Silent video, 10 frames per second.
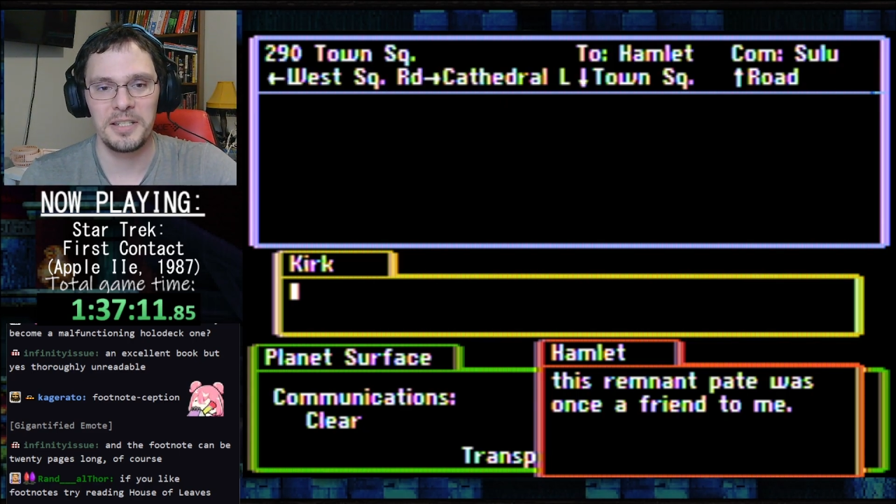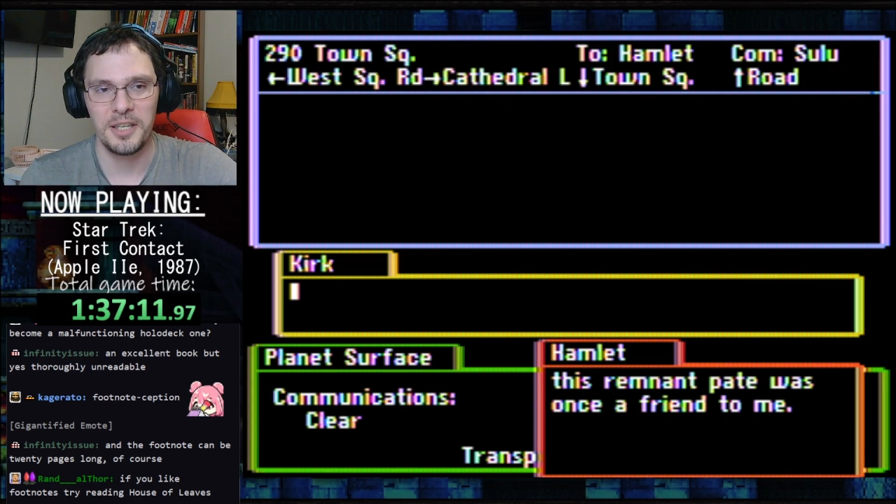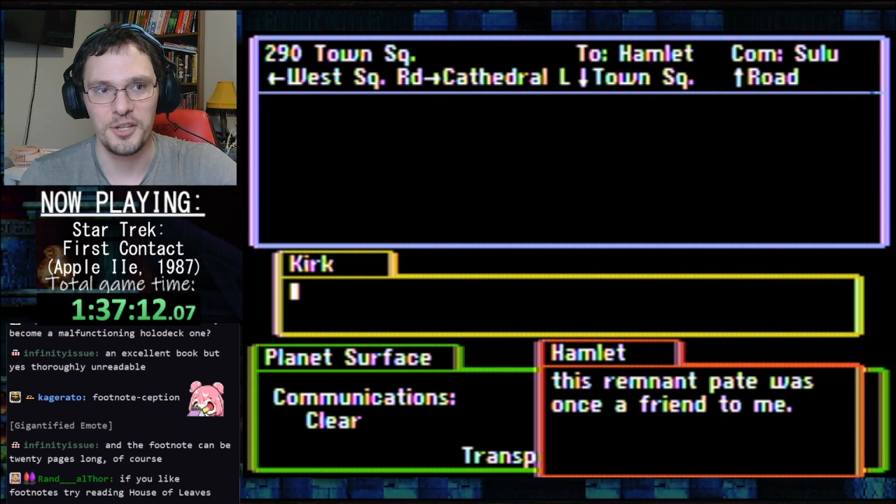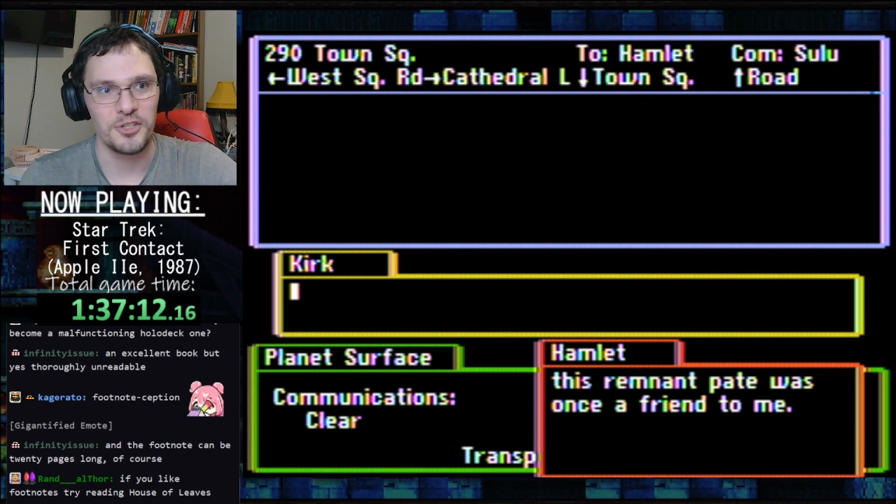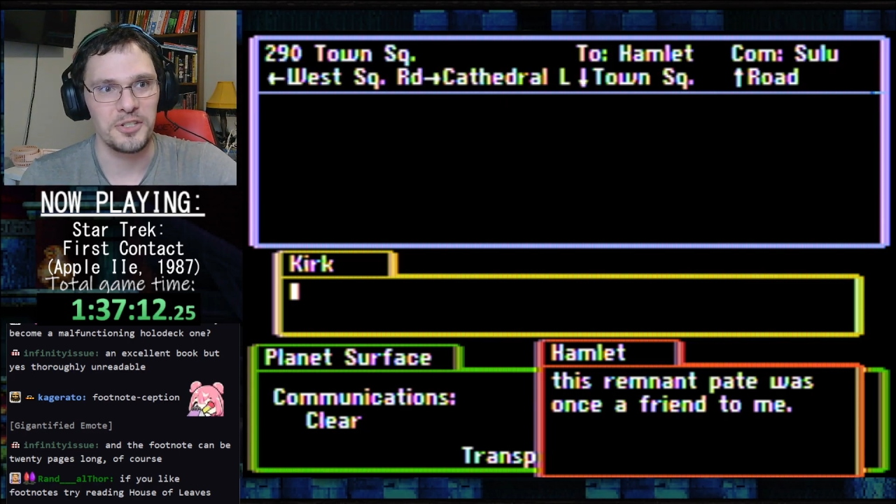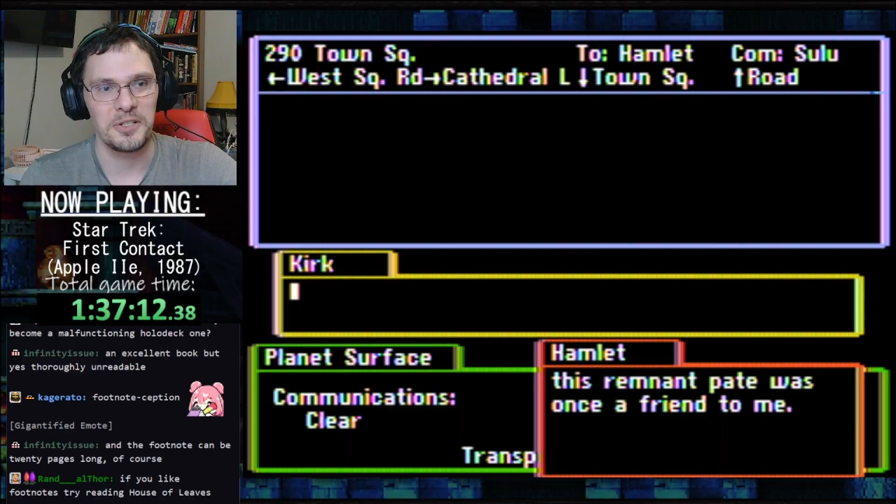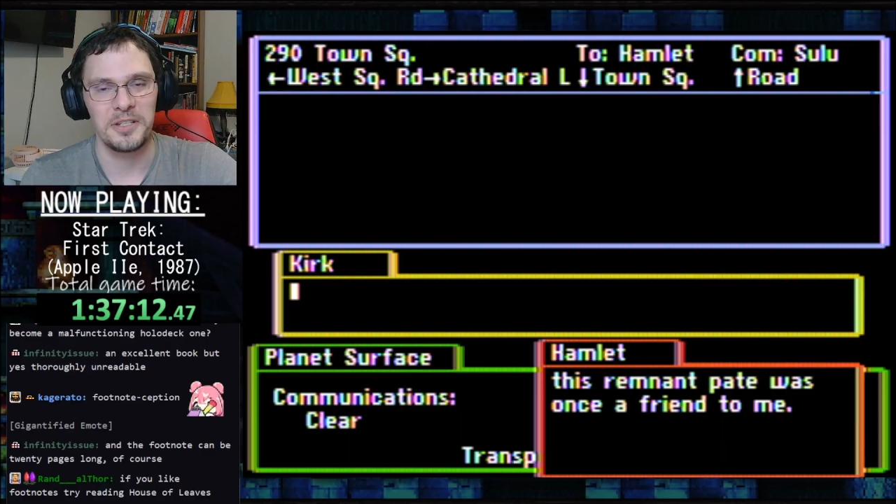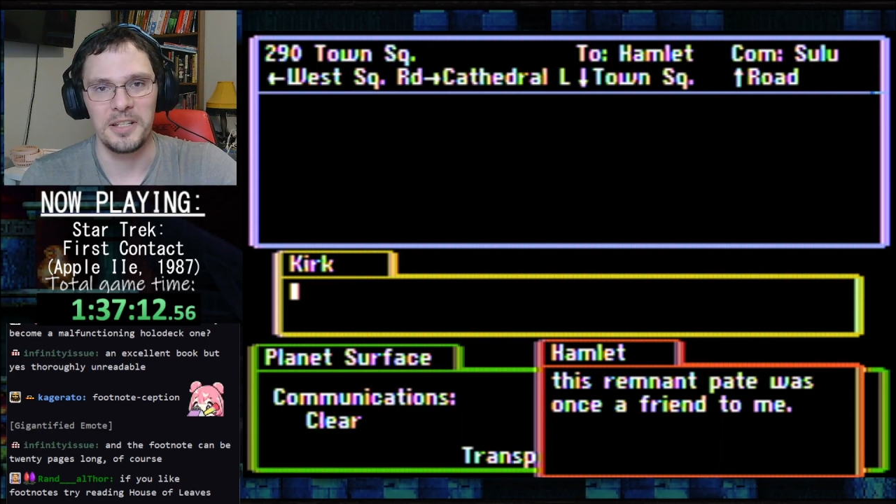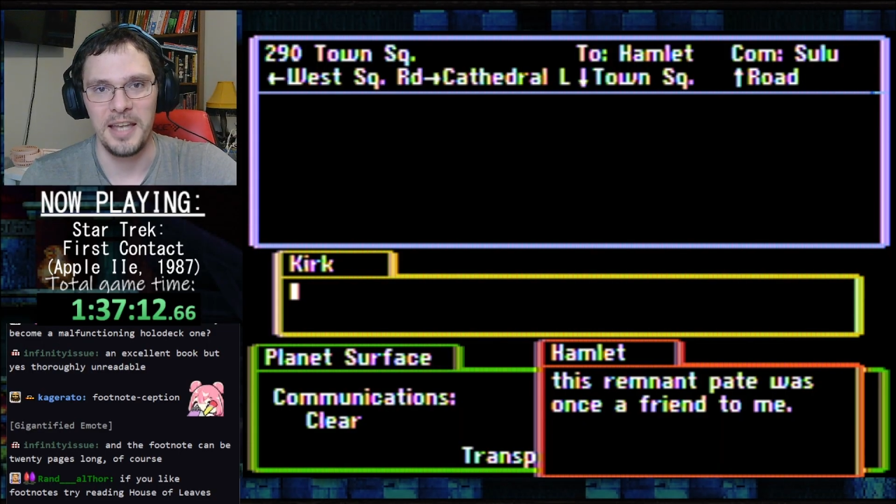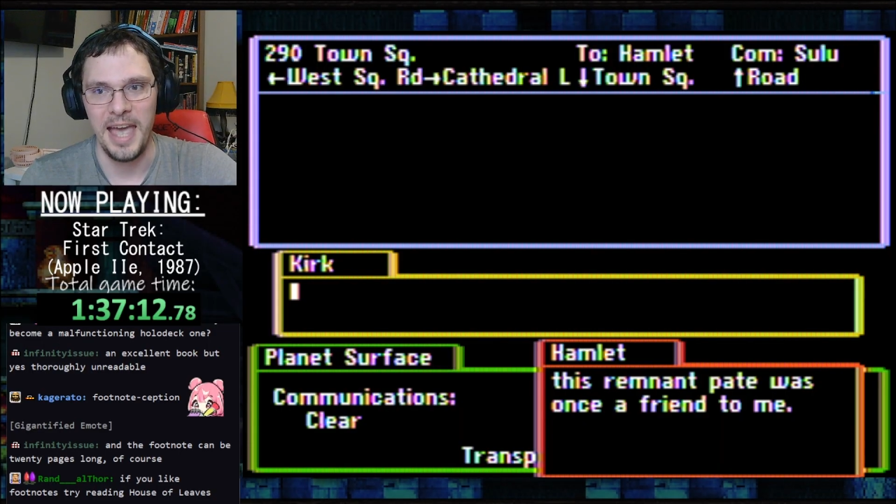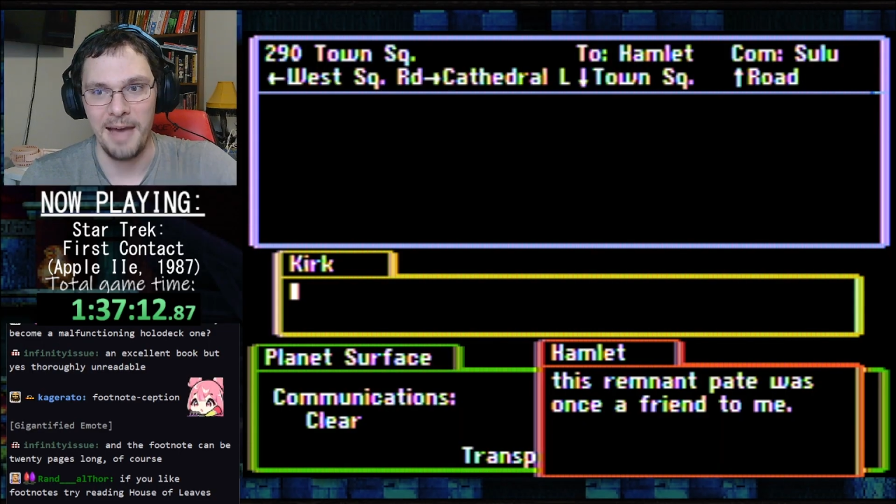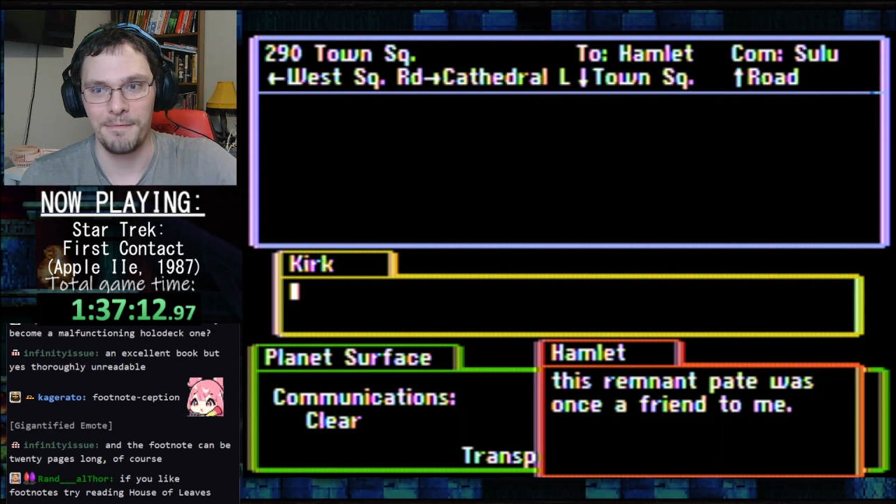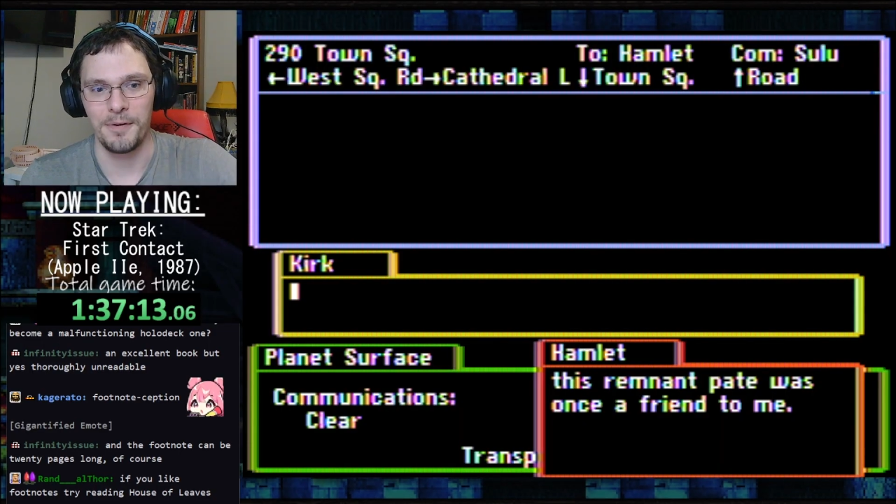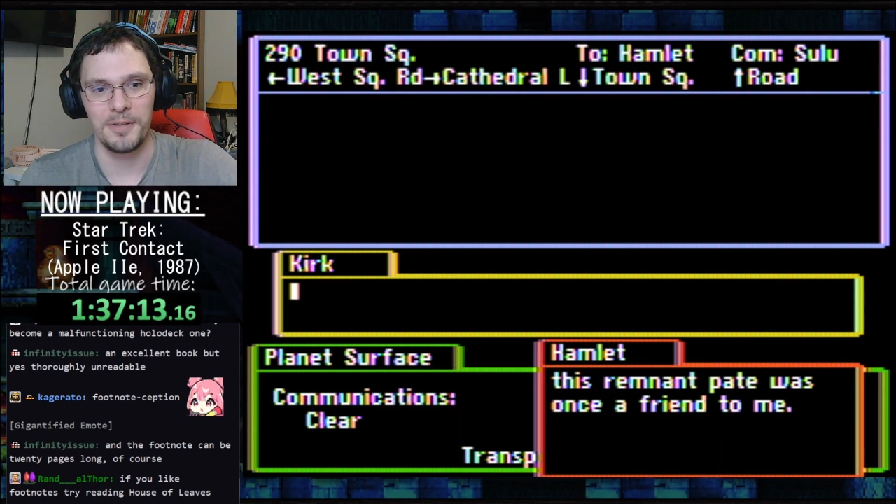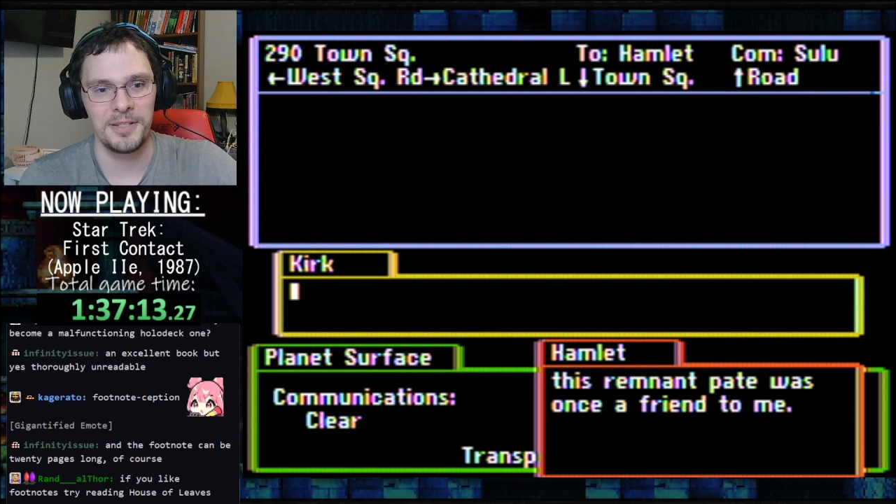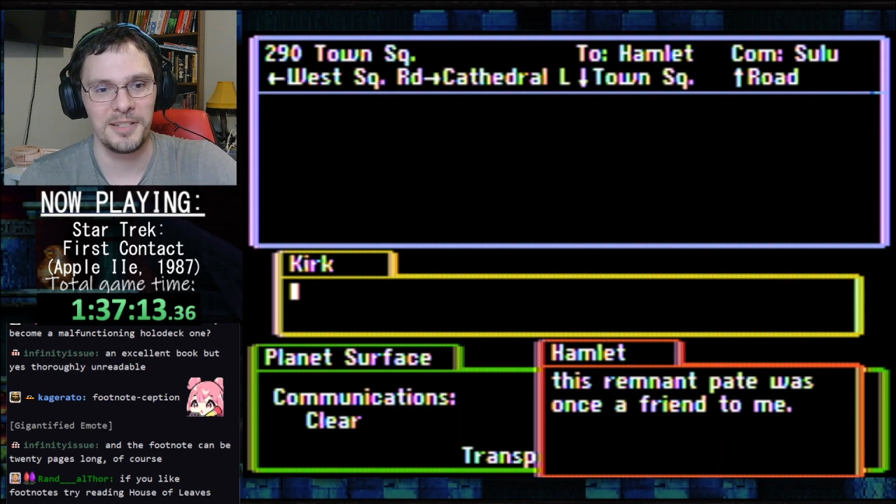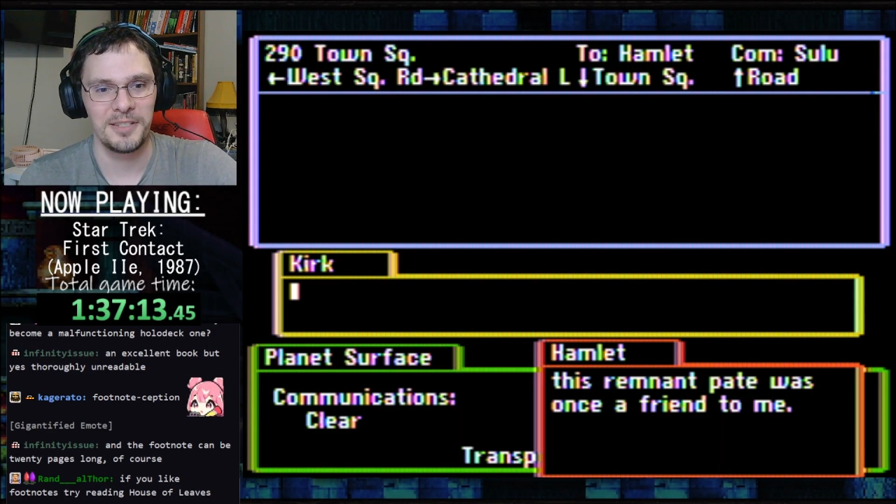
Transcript: concerted effort